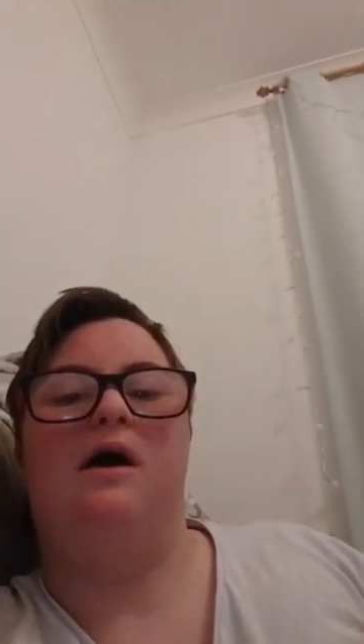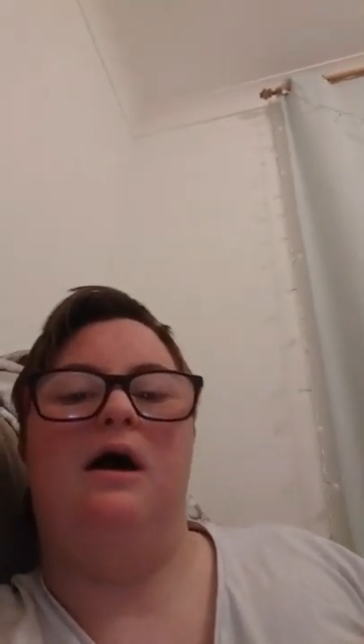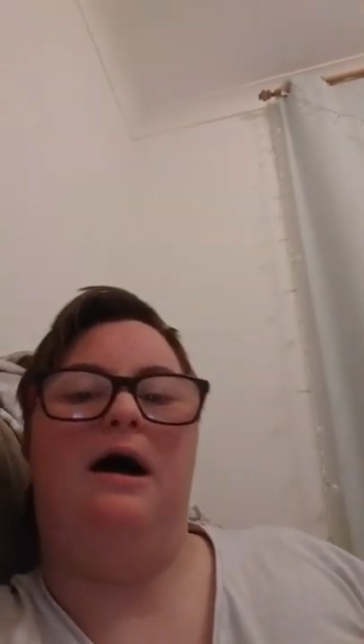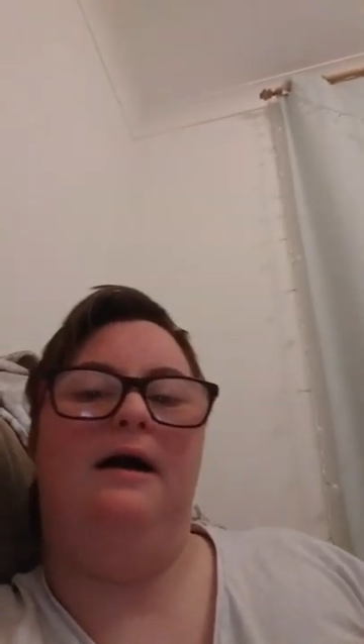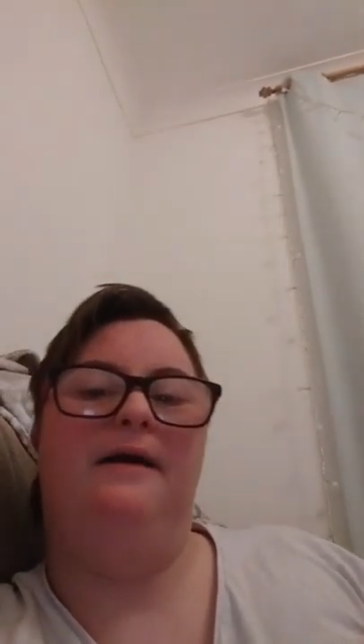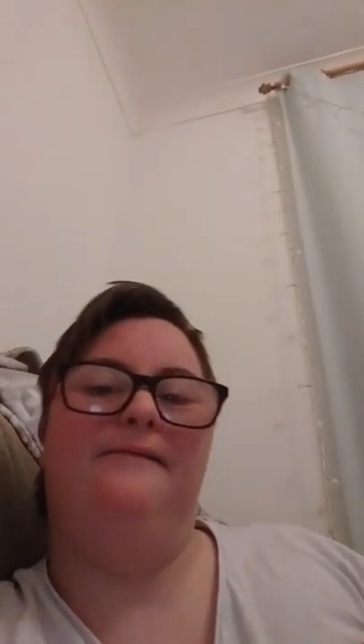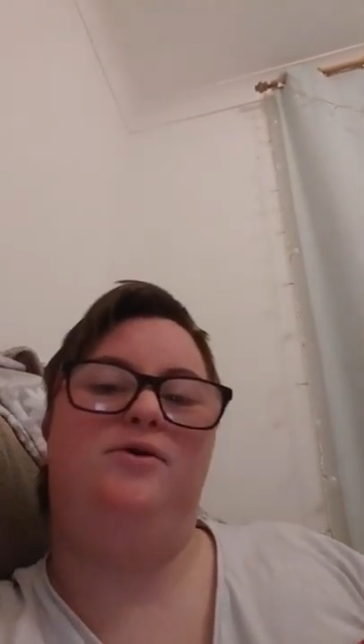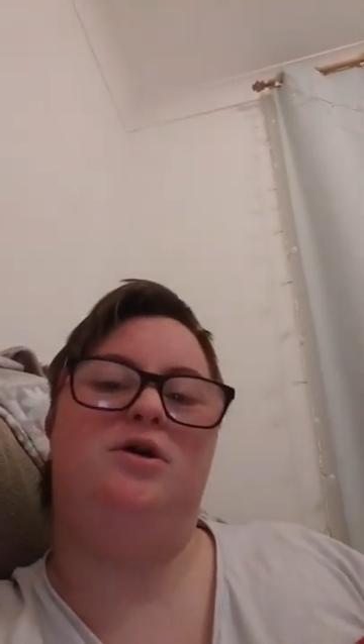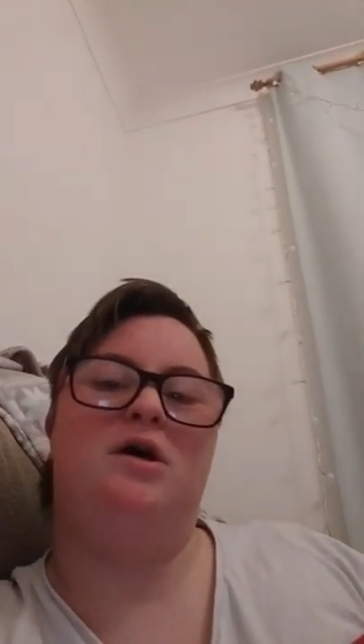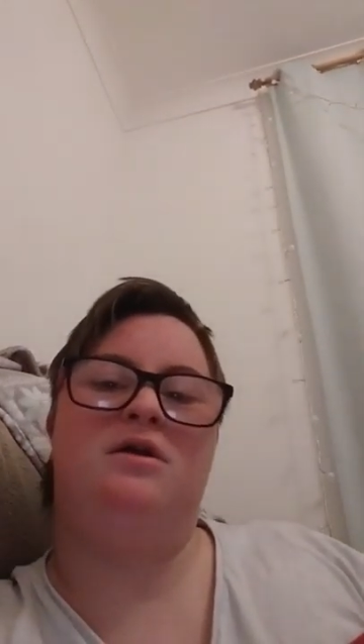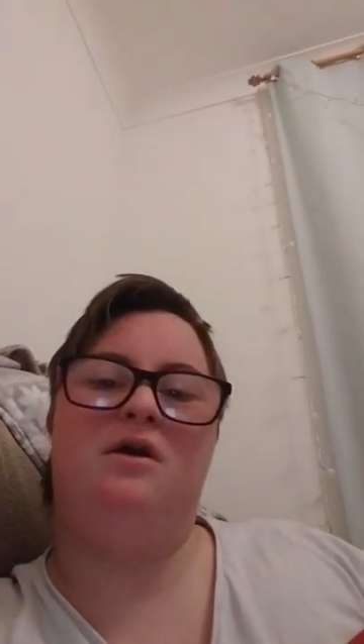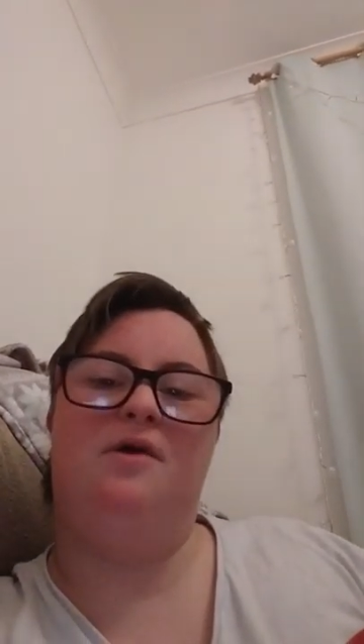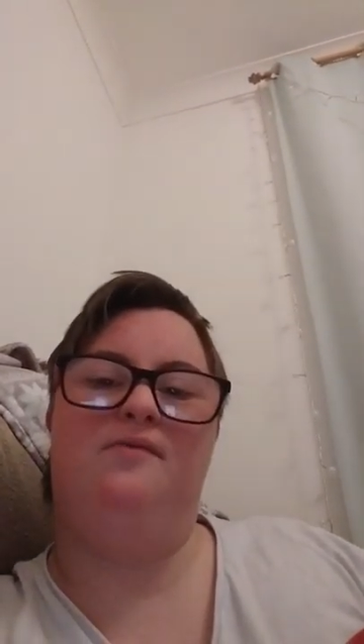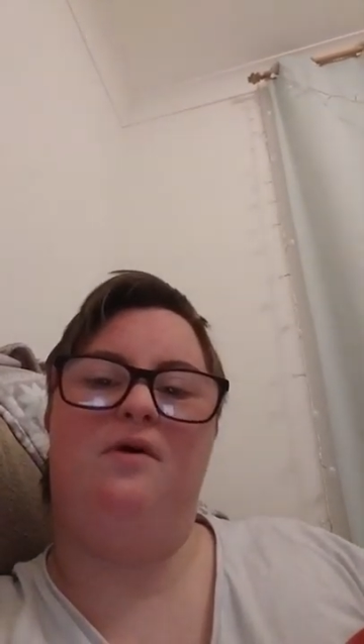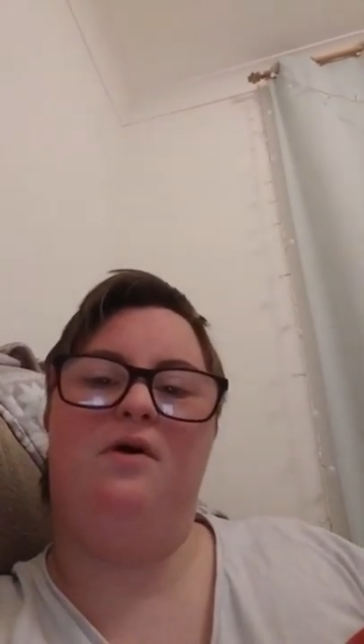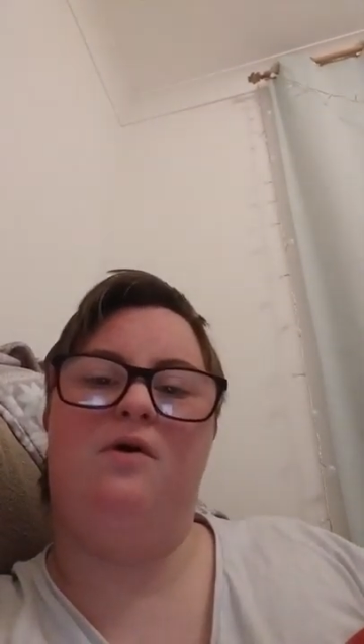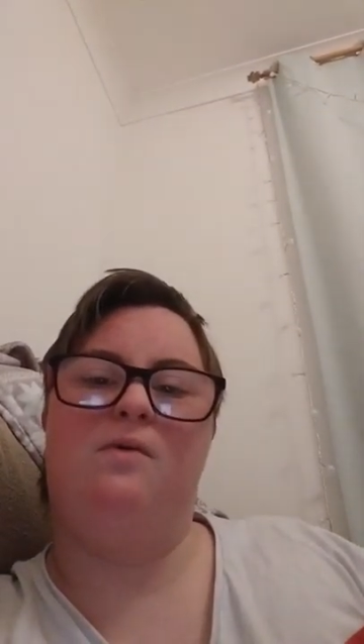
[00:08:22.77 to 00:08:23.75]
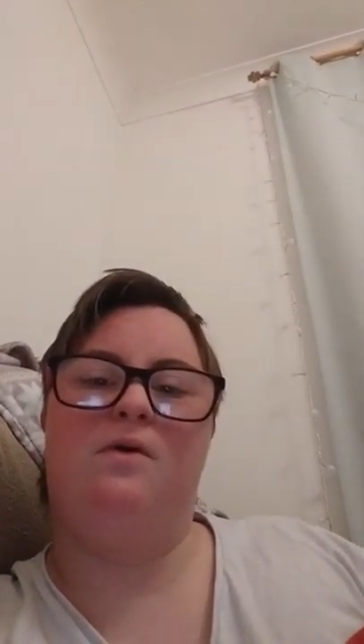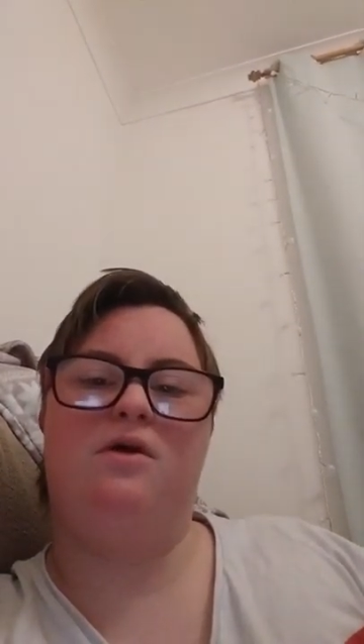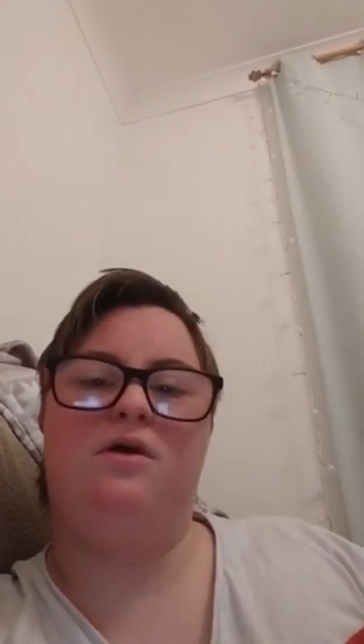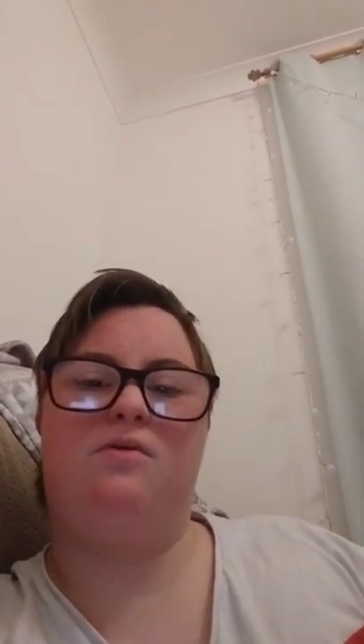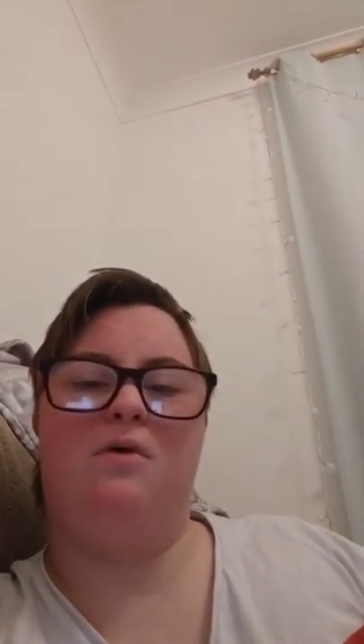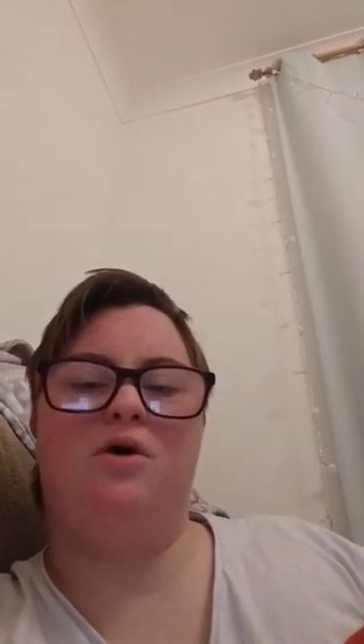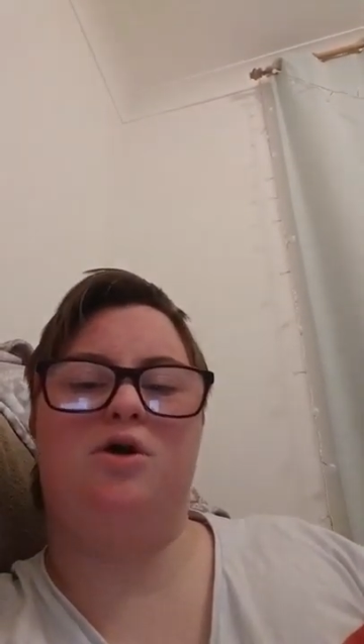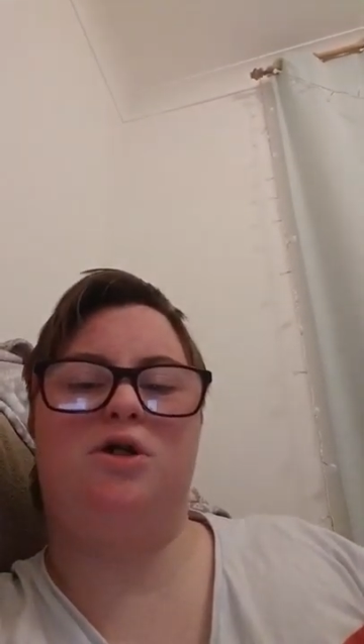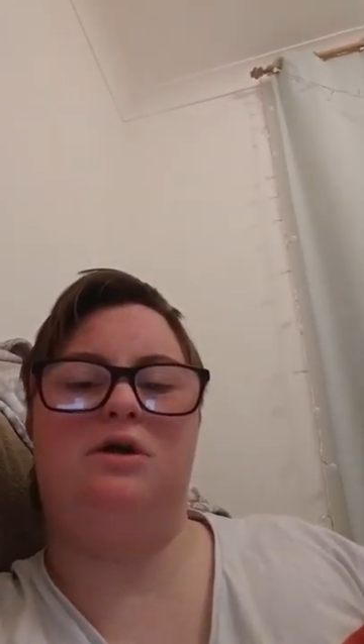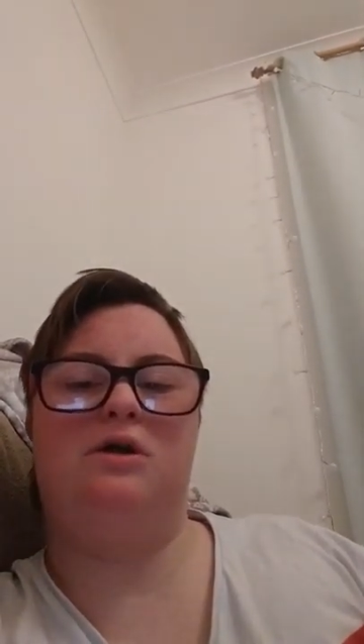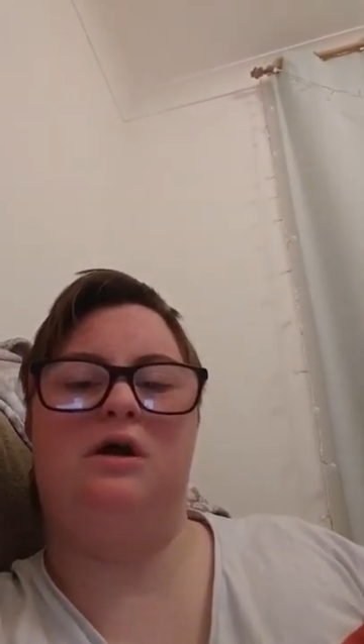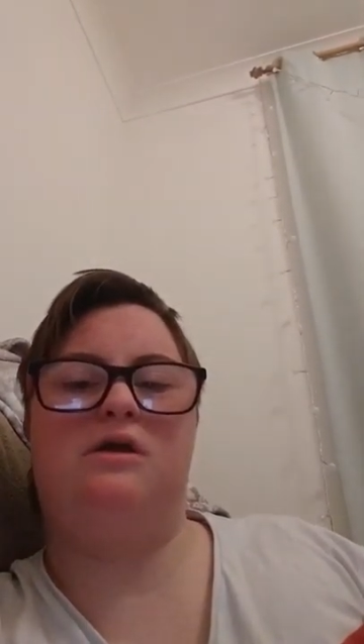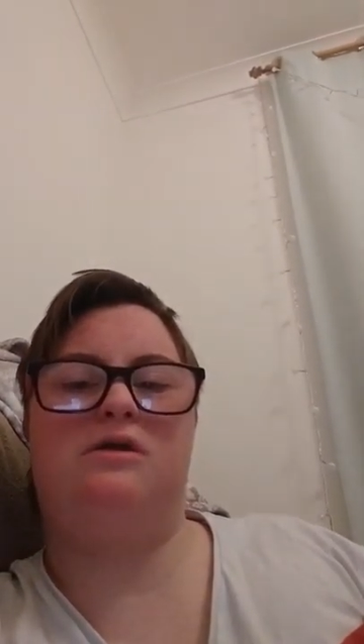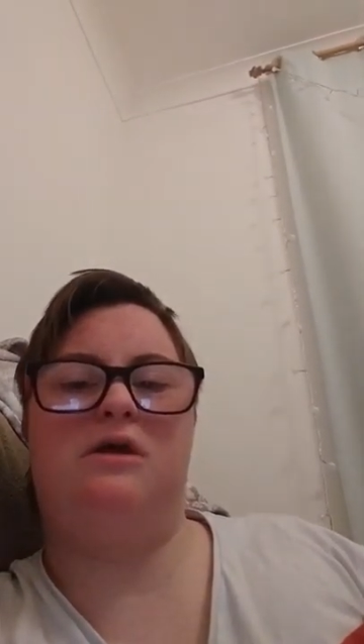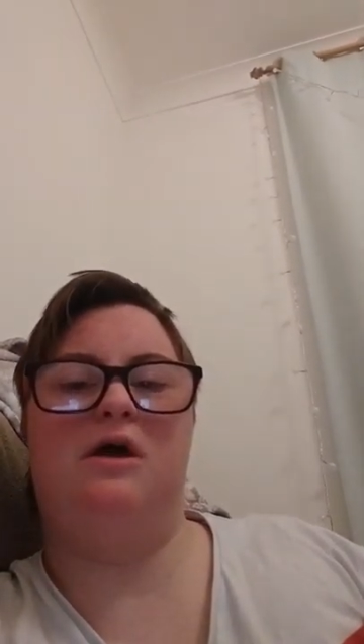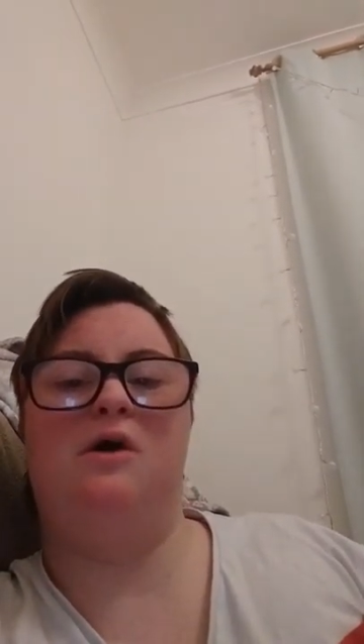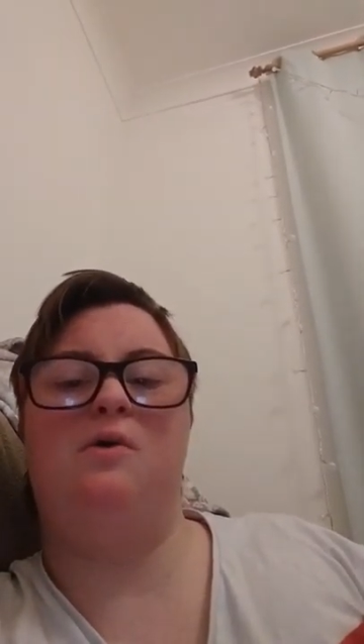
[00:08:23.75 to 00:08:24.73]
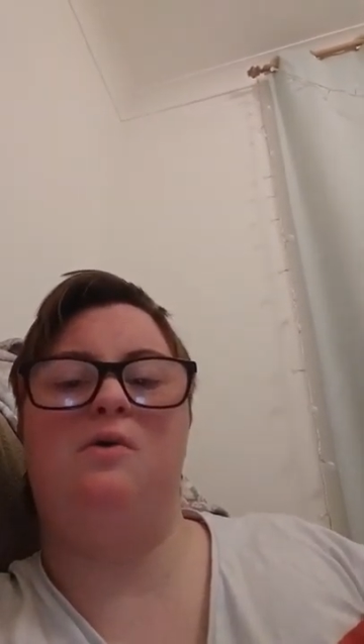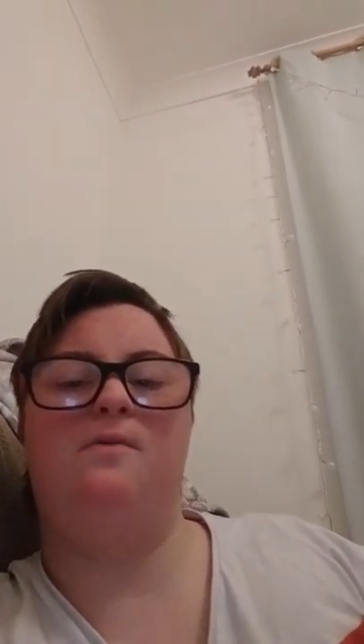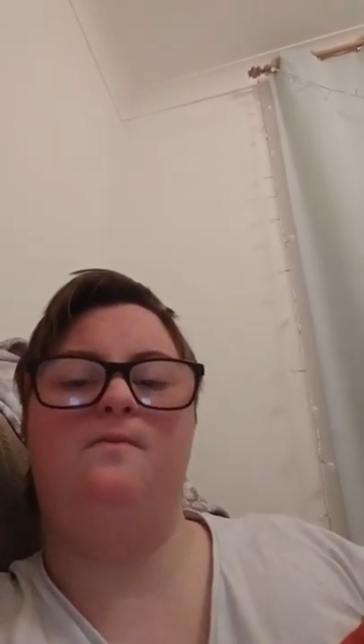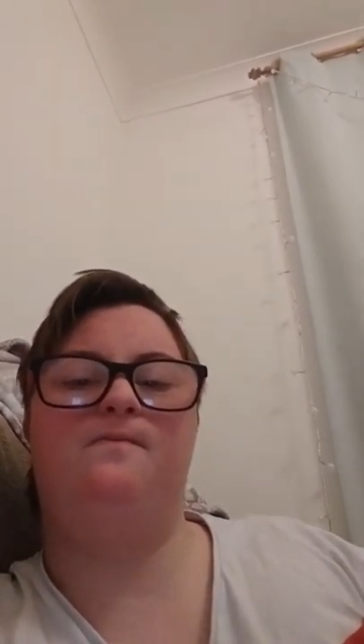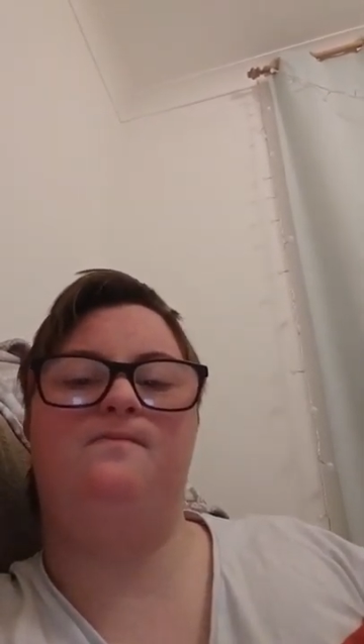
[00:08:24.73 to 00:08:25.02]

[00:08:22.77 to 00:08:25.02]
And if Jesse Brown was watching this too,